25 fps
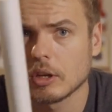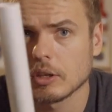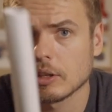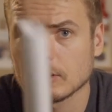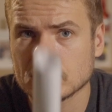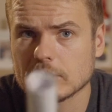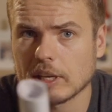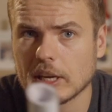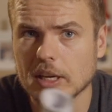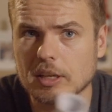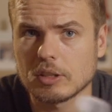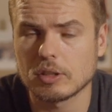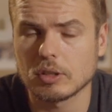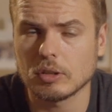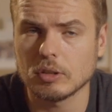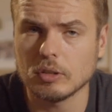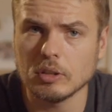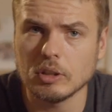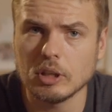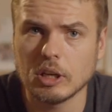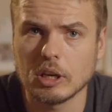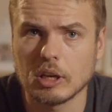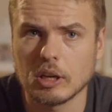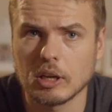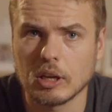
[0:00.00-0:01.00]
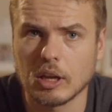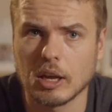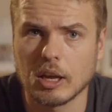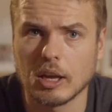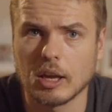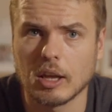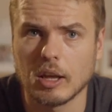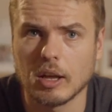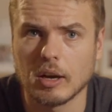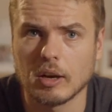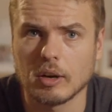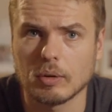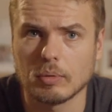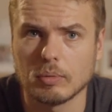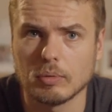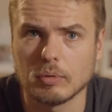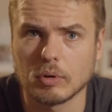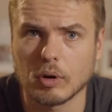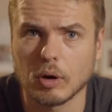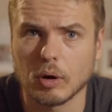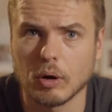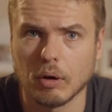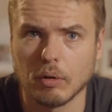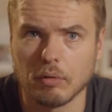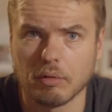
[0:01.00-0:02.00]
Stay tuned and we'll
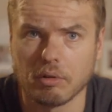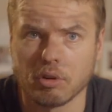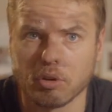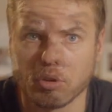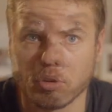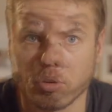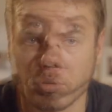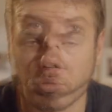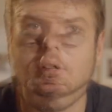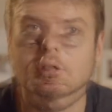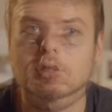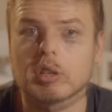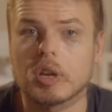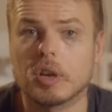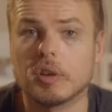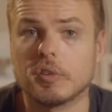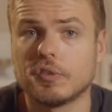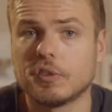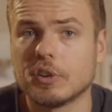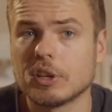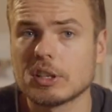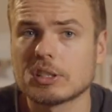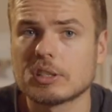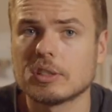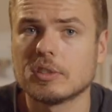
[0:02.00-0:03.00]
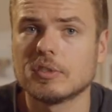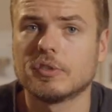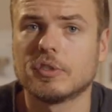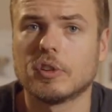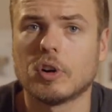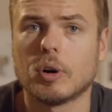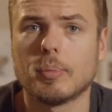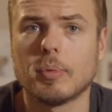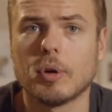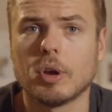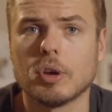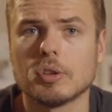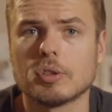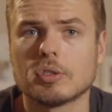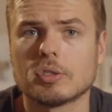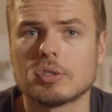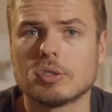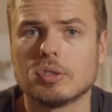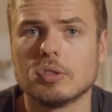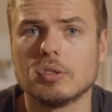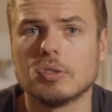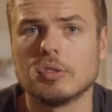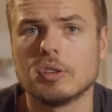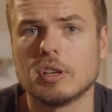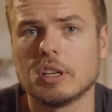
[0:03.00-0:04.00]
go over it all. So first and
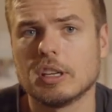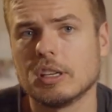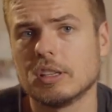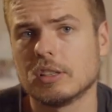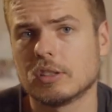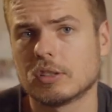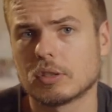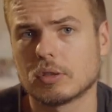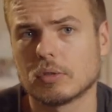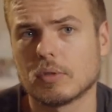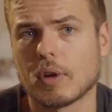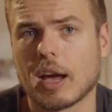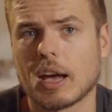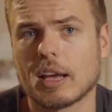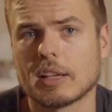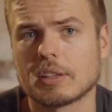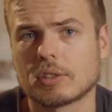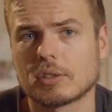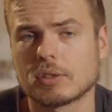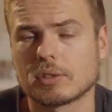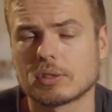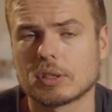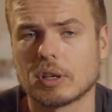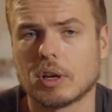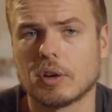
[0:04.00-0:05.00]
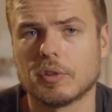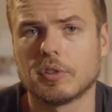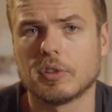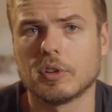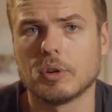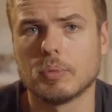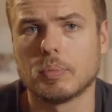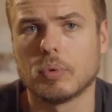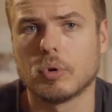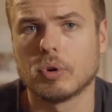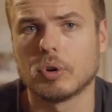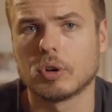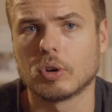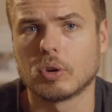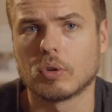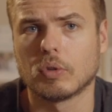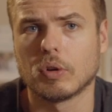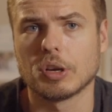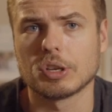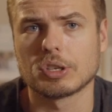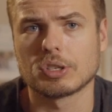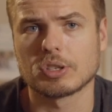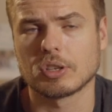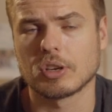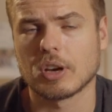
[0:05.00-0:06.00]
foremost, you need to ask yourself an important
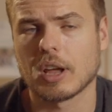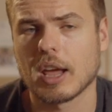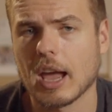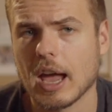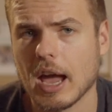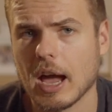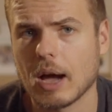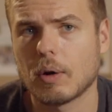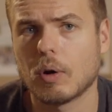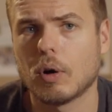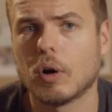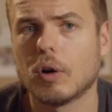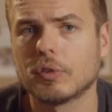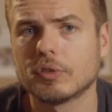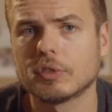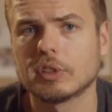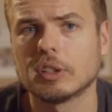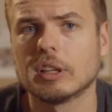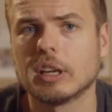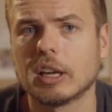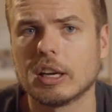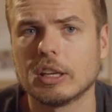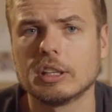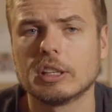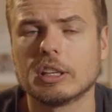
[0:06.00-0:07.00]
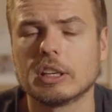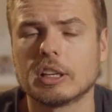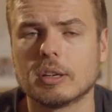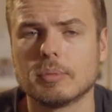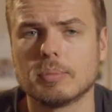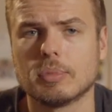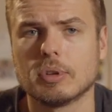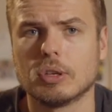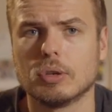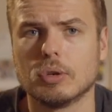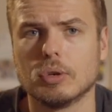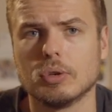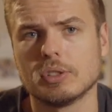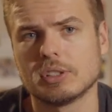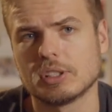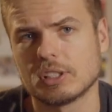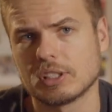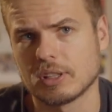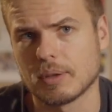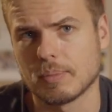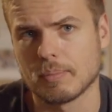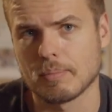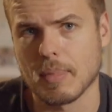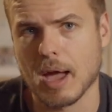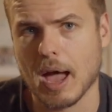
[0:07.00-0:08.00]
question. How often are you going to be
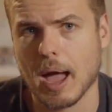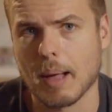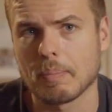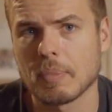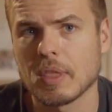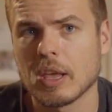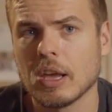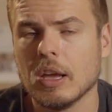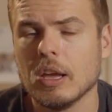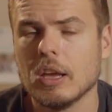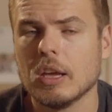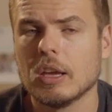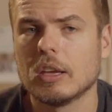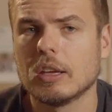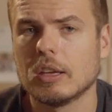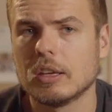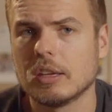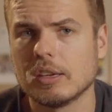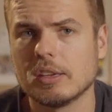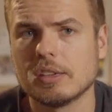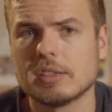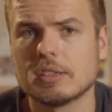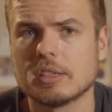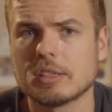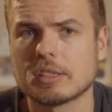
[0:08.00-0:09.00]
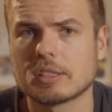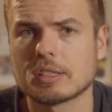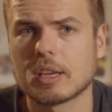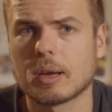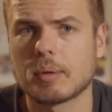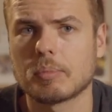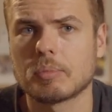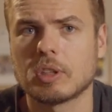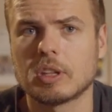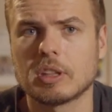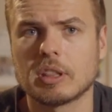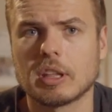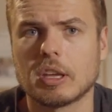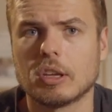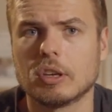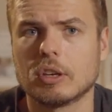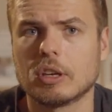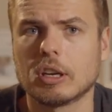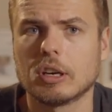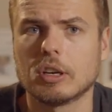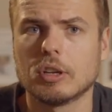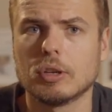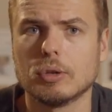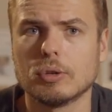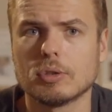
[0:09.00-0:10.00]
using the map? is it something that you're
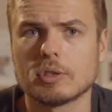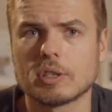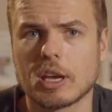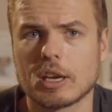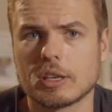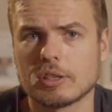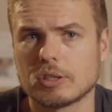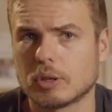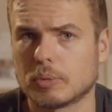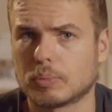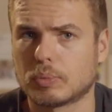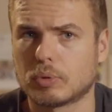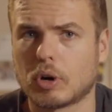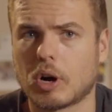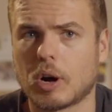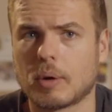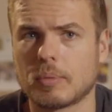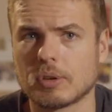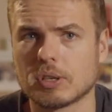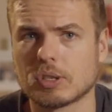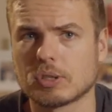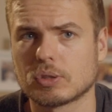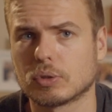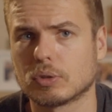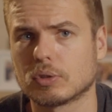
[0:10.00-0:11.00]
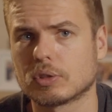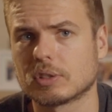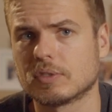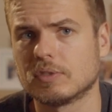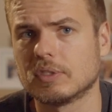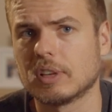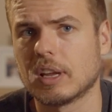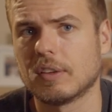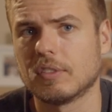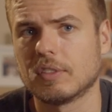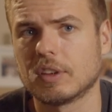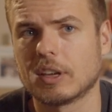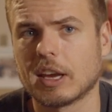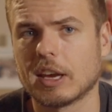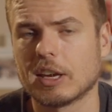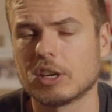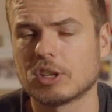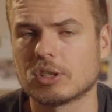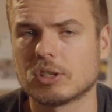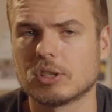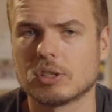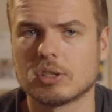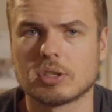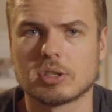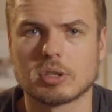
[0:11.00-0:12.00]
going to use as your primary source of
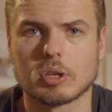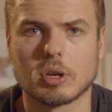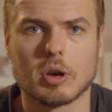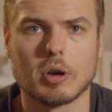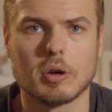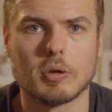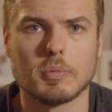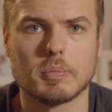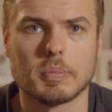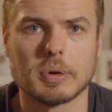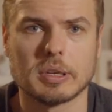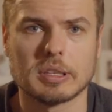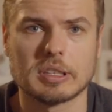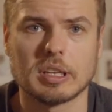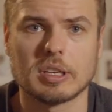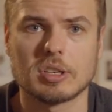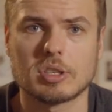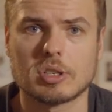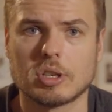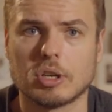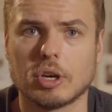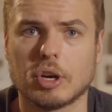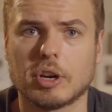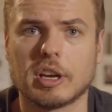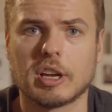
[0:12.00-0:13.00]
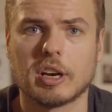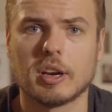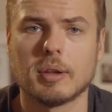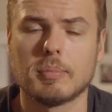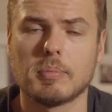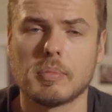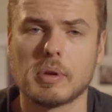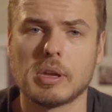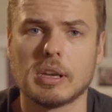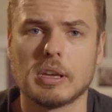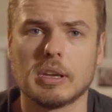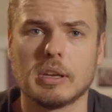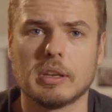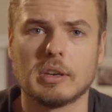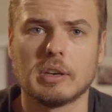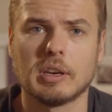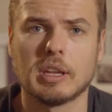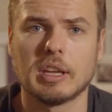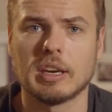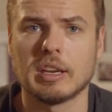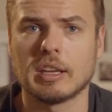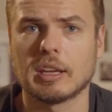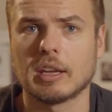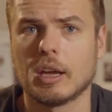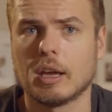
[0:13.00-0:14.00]
navigation? So potentially you're going to be
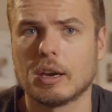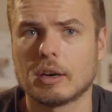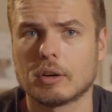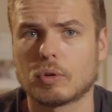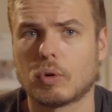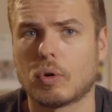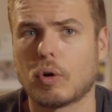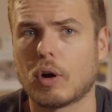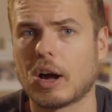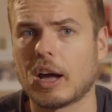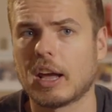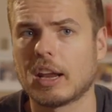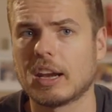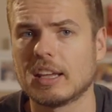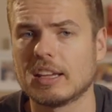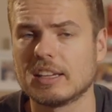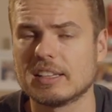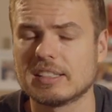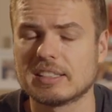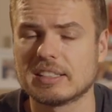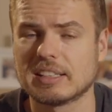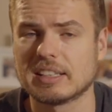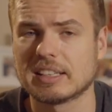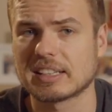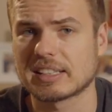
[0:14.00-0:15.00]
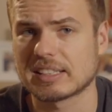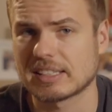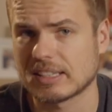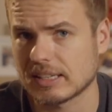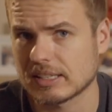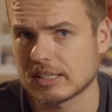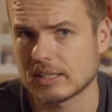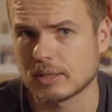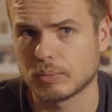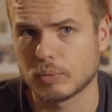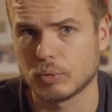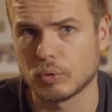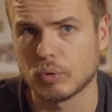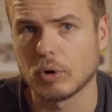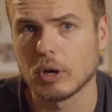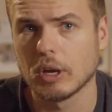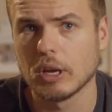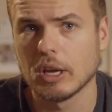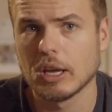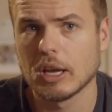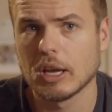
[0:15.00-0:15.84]
needing it quite easily accessible.